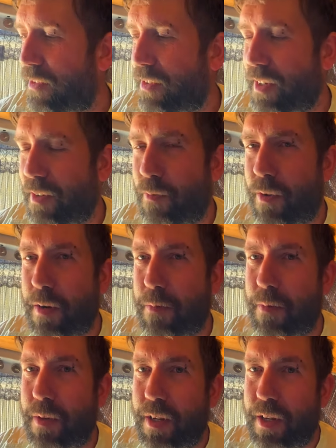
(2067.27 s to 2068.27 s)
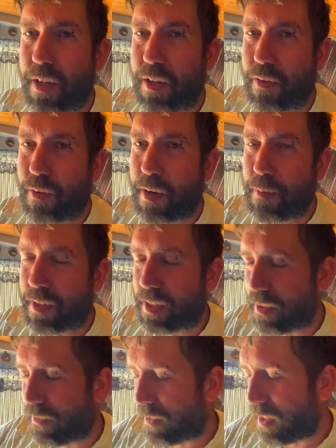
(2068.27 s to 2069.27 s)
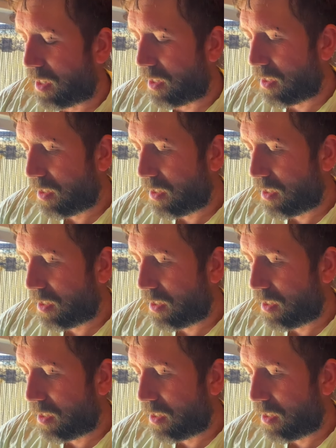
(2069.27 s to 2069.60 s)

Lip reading: so I can wipe myself down.